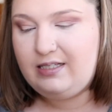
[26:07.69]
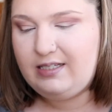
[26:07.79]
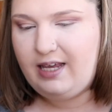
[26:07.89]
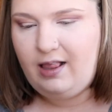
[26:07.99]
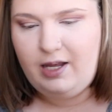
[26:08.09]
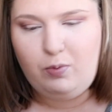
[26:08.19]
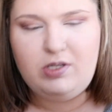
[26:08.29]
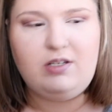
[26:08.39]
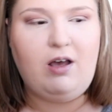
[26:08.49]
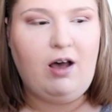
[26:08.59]
Skillet
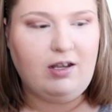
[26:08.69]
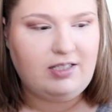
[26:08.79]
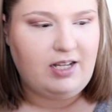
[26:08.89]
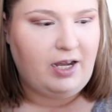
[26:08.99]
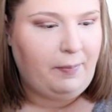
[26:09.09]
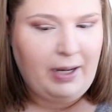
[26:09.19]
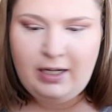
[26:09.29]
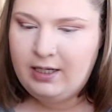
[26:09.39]
was awesome.